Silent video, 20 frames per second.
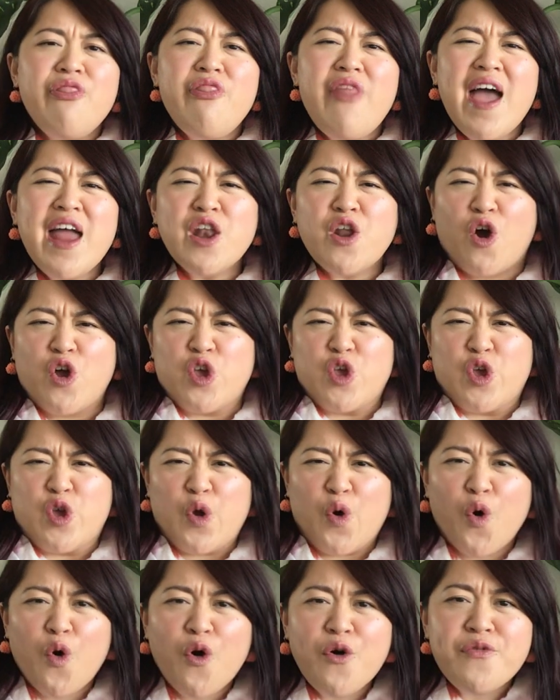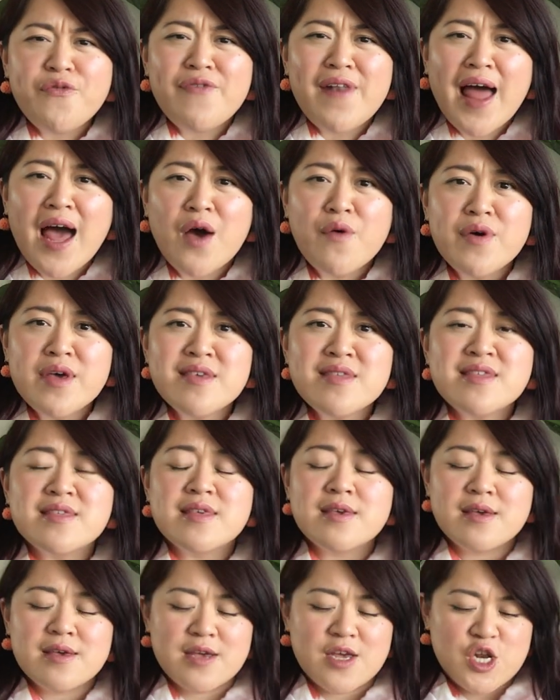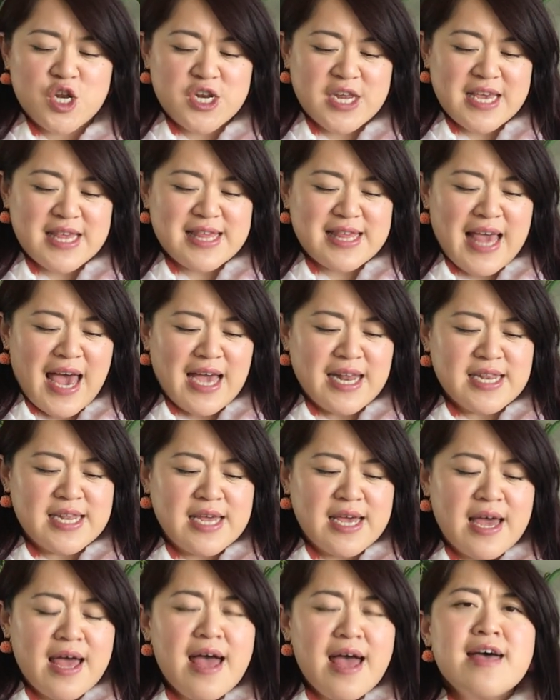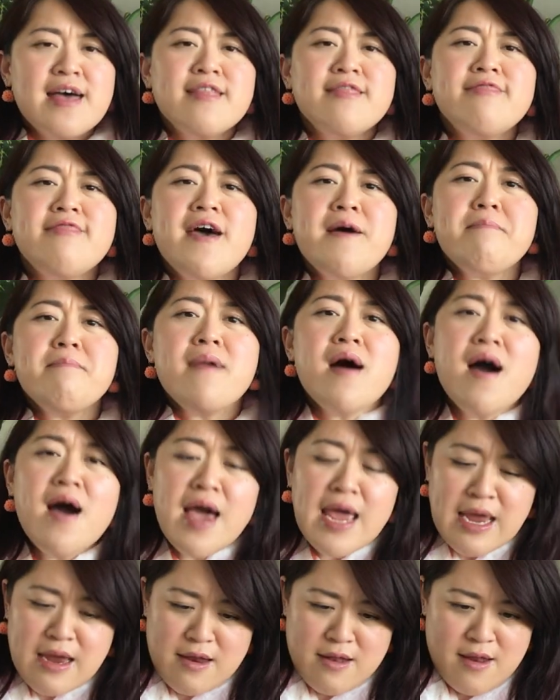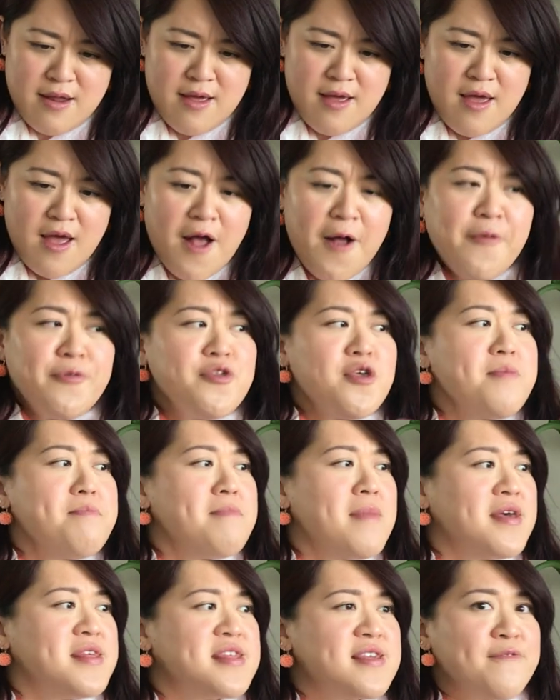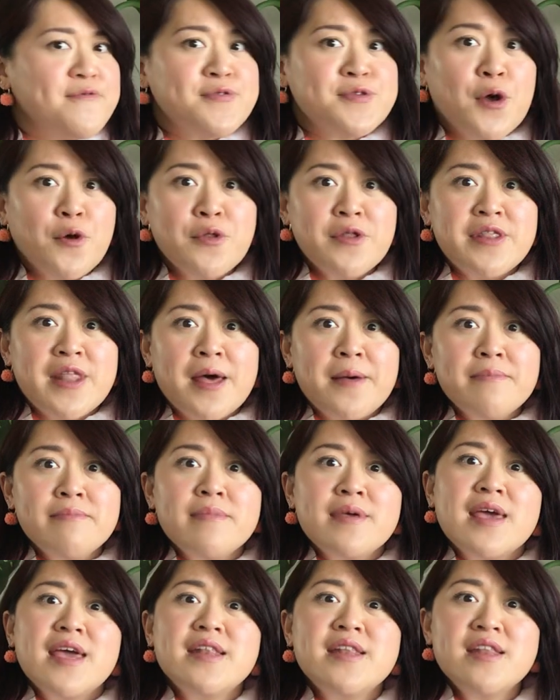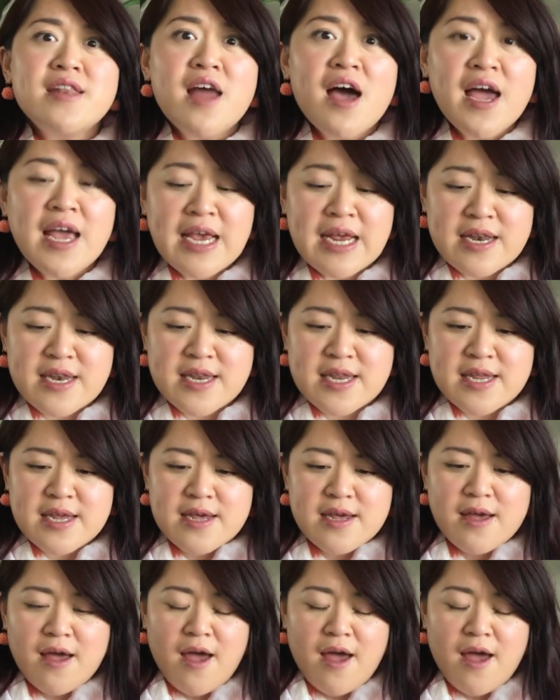"They're not your flowers," she said. "They're mine. You must have stolen them in the night."